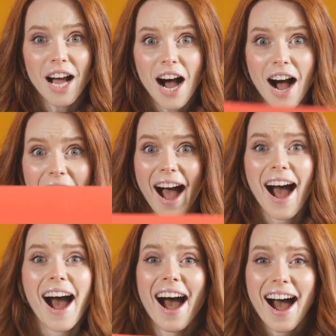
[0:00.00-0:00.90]
to our
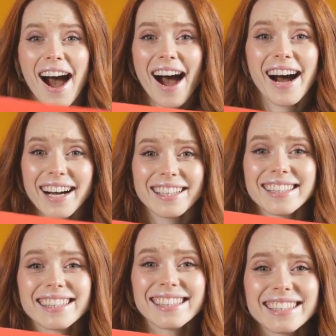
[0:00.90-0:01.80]
channel for more
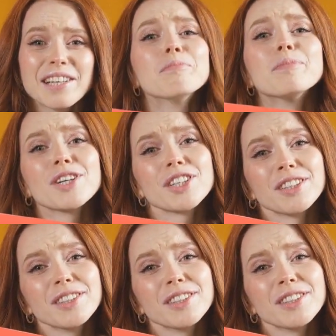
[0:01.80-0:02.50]
productivity and business